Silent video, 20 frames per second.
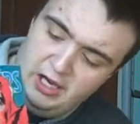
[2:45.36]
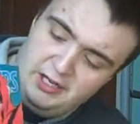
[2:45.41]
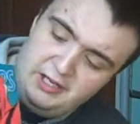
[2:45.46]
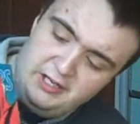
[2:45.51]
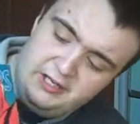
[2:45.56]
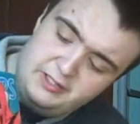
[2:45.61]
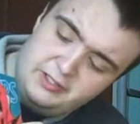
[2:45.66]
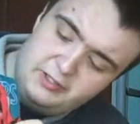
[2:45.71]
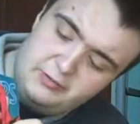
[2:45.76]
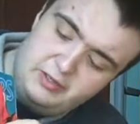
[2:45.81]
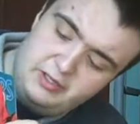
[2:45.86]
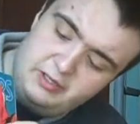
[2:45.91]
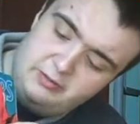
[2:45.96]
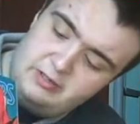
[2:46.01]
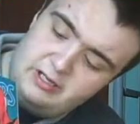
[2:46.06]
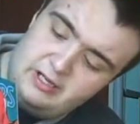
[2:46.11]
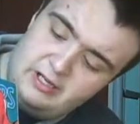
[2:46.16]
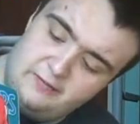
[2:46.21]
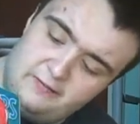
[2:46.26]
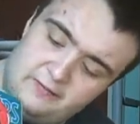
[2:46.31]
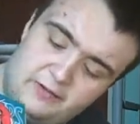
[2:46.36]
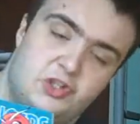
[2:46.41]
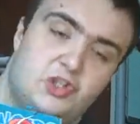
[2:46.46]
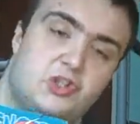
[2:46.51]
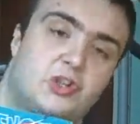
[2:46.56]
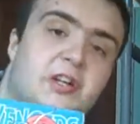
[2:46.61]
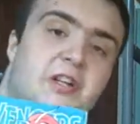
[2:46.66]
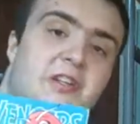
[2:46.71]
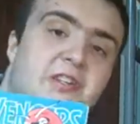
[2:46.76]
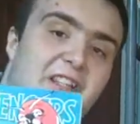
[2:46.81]
And these two here, we have
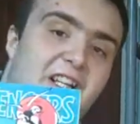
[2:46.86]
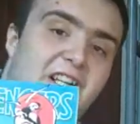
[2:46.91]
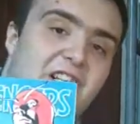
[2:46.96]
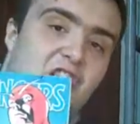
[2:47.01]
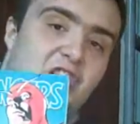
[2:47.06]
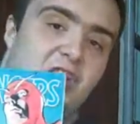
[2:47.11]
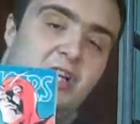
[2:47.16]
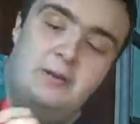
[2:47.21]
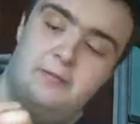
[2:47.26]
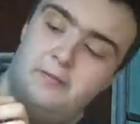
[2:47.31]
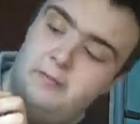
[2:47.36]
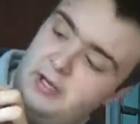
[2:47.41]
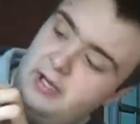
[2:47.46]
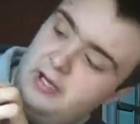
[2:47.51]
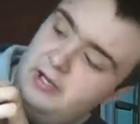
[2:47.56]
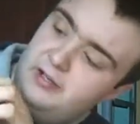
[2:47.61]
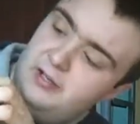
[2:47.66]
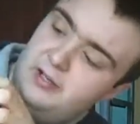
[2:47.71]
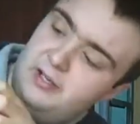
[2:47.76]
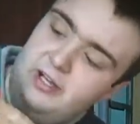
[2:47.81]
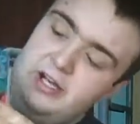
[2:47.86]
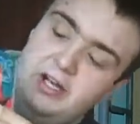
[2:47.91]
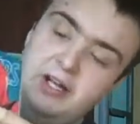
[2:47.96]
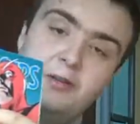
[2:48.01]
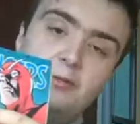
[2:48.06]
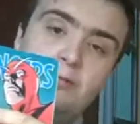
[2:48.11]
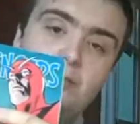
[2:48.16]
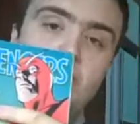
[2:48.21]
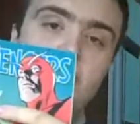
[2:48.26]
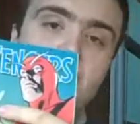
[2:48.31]
Giant / Ant-Man
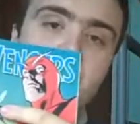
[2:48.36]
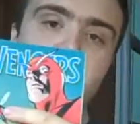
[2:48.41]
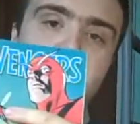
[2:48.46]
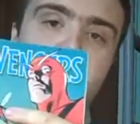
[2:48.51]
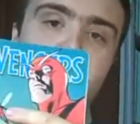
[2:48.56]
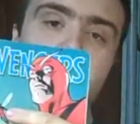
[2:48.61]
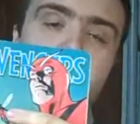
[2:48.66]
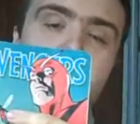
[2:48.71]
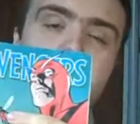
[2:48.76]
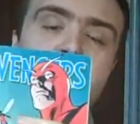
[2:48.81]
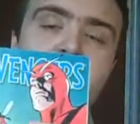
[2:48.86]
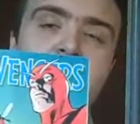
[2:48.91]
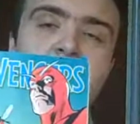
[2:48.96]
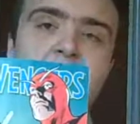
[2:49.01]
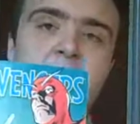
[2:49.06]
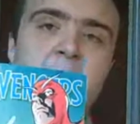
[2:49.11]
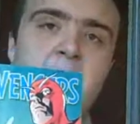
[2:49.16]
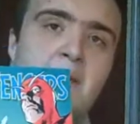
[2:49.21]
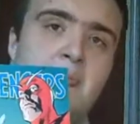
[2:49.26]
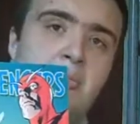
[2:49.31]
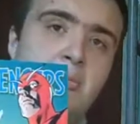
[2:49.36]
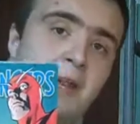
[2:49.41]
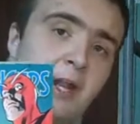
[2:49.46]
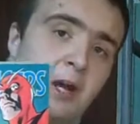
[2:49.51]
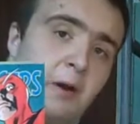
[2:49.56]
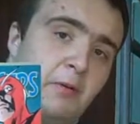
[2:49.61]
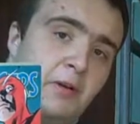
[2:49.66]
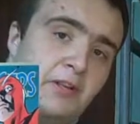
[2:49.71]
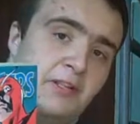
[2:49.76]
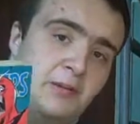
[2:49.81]
and the Wasp.
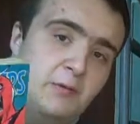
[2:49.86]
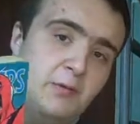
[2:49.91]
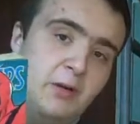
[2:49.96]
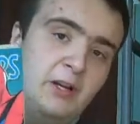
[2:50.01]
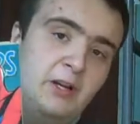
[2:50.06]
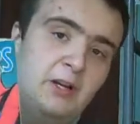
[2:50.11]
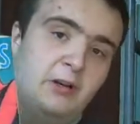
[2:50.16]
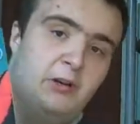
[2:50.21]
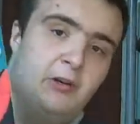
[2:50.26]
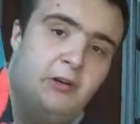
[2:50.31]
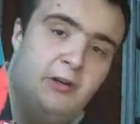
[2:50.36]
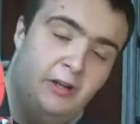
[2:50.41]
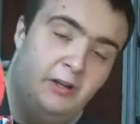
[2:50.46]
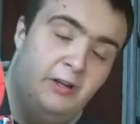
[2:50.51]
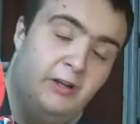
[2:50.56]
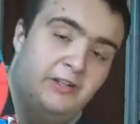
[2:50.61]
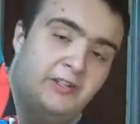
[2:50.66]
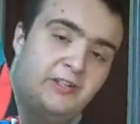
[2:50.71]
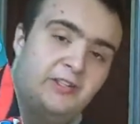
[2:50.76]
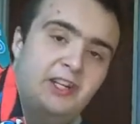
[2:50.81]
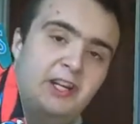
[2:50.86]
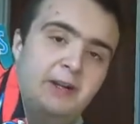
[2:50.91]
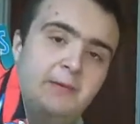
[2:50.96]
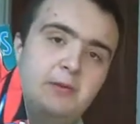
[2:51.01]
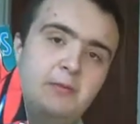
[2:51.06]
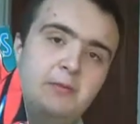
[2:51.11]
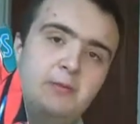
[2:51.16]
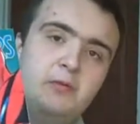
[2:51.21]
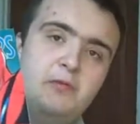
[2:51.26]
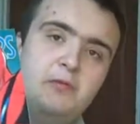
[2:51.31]
And I personally quite like to see
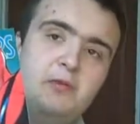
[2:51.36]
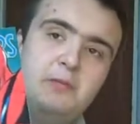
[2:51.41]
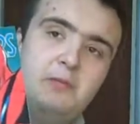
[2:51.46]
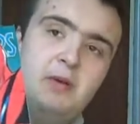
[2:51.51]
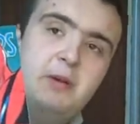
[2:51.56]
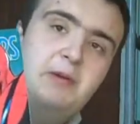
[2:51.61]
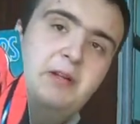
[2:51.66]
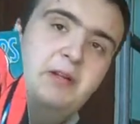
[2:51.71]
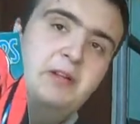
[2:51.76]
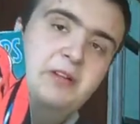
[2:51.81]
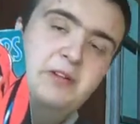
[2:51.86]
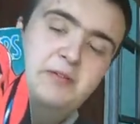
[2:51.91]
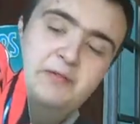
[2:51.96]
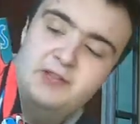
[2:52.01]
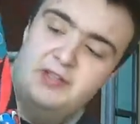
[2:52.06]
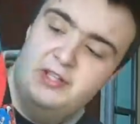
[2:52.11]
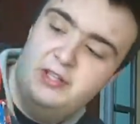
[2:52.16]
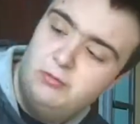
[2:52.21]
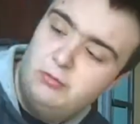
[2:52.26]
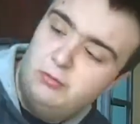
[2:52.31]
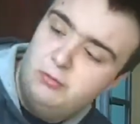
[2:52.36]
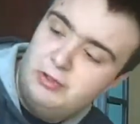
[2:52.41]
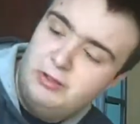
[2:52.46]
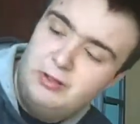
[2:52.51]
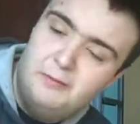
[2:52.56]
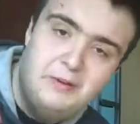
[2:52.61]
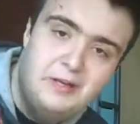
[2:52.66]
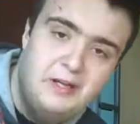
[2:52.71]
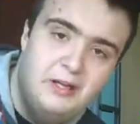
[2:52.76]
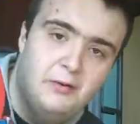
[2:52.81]
them in the movie. Maybe in the sequel
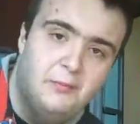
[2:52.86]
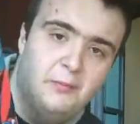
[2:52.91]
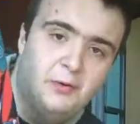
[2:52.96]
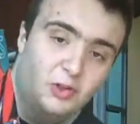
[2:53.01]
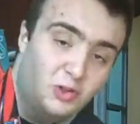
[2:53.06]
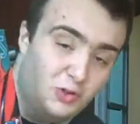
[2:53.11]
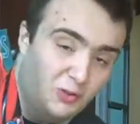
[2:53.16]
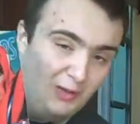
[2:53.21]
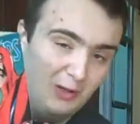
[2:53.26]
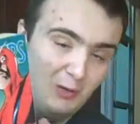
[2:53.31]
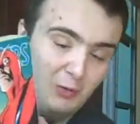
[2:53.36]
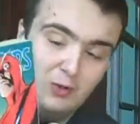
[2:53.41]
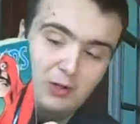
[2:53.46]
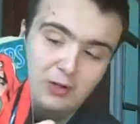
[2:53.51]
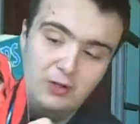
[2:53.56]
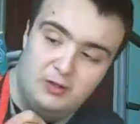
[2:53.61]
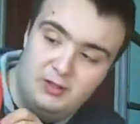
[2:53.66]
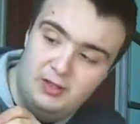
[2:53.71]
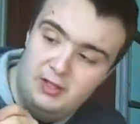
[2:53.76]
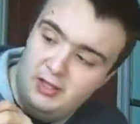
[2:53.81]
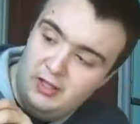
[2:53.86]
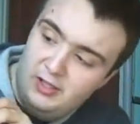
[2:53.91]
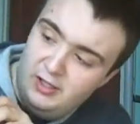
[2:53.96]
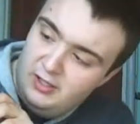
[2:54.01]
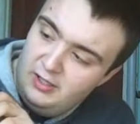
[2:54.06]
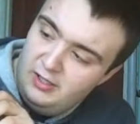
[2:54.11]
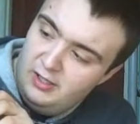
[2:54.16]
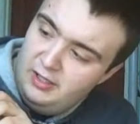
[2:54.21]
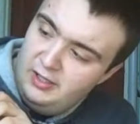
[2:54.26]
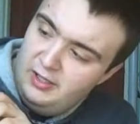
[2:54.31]
they'll appear. I'm not sure they will.
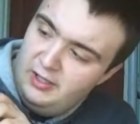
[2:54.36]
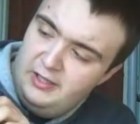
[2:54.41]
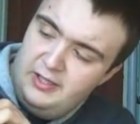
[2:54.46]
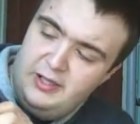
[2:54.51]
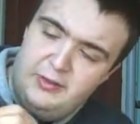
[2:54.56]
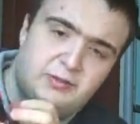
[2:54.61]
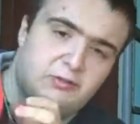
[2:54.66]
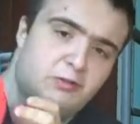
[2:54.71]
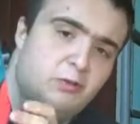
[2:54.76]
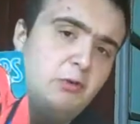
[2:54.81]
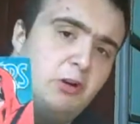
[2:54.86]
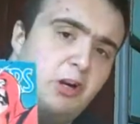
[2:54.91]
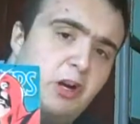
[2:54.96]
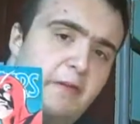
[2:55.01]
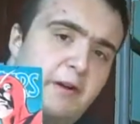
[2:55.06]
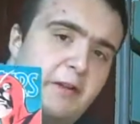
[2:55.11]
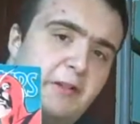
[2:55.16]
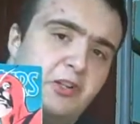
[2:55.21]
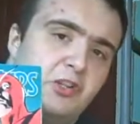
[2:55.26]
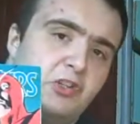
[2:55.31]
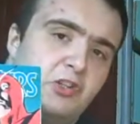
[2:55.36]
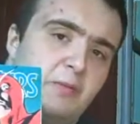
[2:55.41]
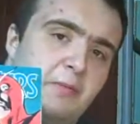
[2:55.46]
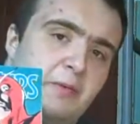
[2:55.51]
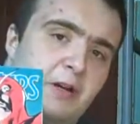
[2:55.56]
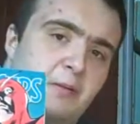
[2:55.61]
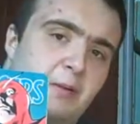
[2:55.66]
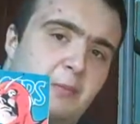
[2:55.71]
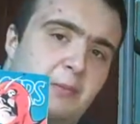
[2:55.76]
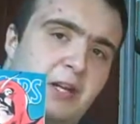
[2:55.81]
There's a rumour going around that
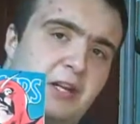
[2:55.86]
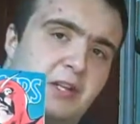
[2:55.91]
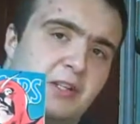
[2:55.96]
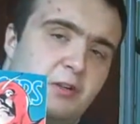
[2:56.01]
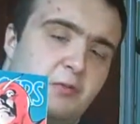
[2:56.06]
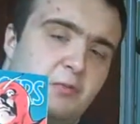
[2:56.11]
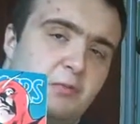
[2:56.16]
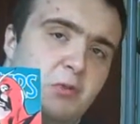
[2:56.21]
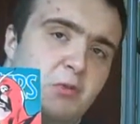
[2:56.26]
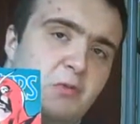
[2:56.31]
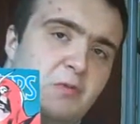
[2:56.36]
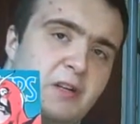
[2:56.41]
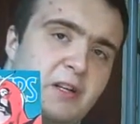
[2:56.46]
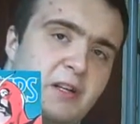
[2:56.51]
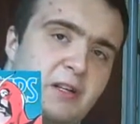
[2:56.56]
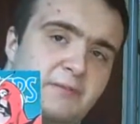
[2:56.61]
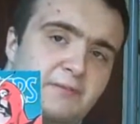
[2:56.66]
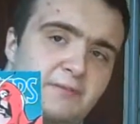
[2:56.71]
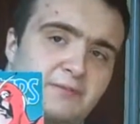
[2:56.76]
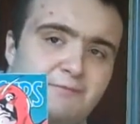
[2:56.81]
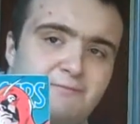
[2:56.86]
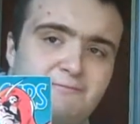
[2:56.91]
Giant Man might be getting his own movie.